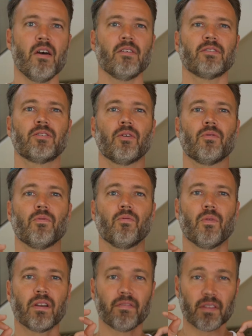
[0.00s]
So
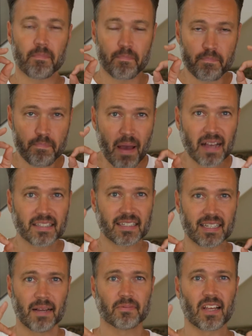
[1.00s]
one of the
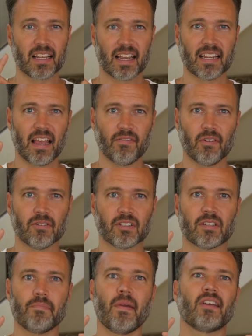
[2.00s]
best tips I can give you is
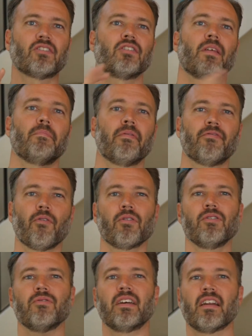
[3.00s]
to make sure that before
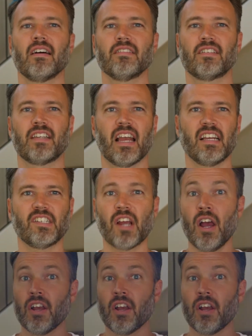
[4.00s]
you get on stage,